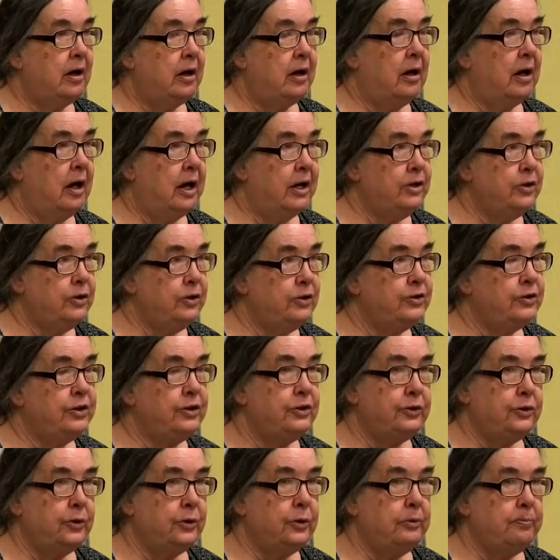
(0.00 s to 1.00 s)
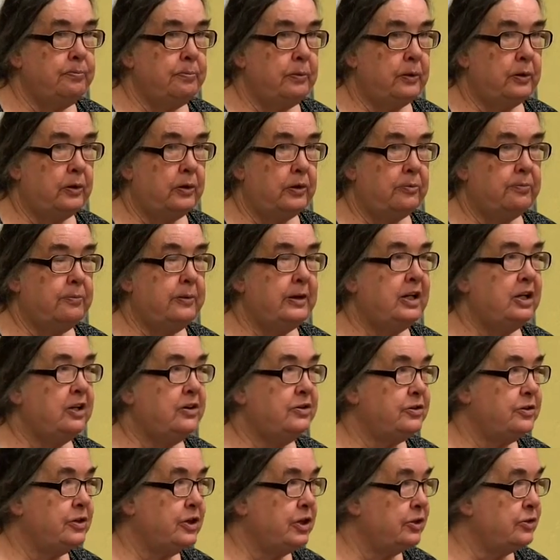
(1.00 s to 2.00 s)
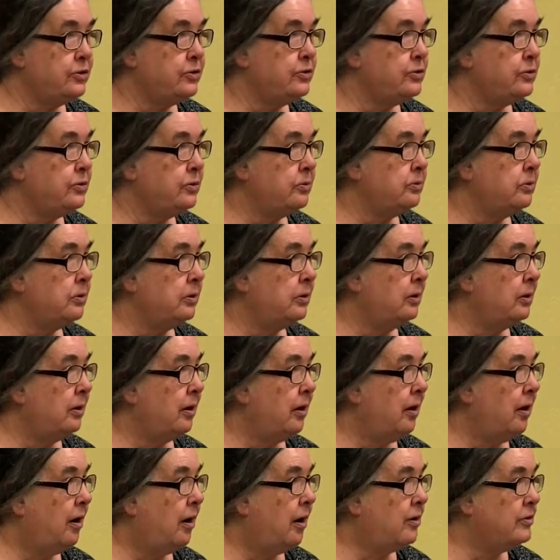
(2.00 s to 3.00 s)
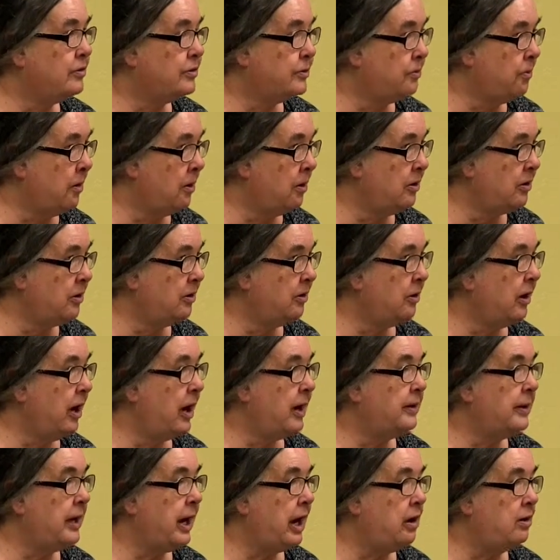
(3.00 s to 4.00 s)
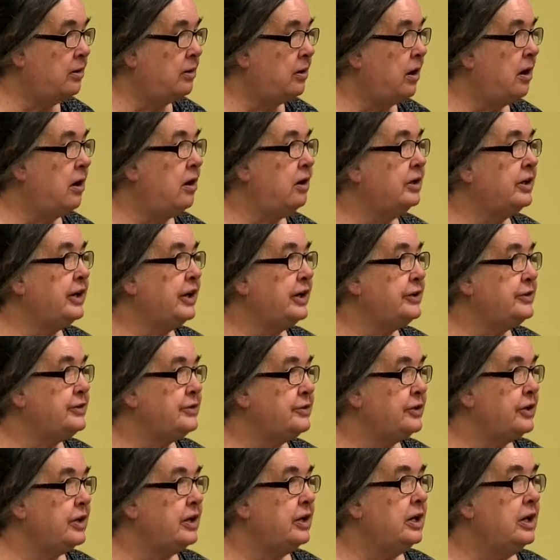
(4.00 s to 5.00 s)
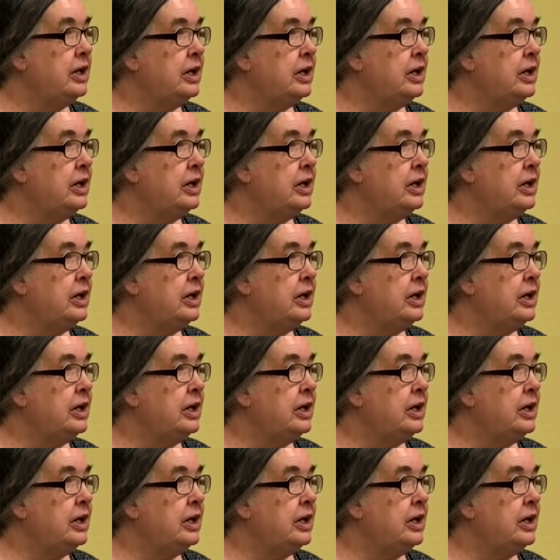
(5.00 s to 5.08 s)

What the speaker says: I use it during birth because tinctures are stronger and the alcohol gets